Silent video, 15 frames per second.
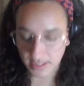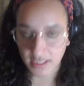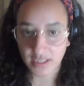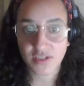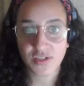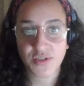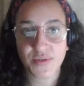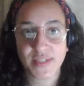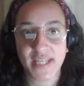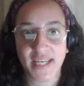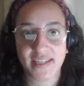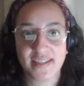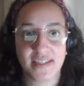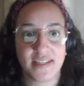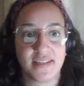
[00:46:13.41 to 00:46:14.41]
looks too
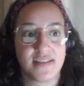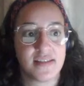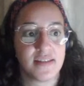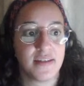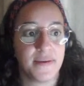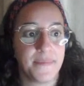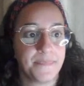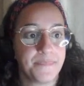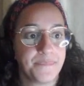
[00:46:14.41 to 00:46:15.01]
texty, doesn't it?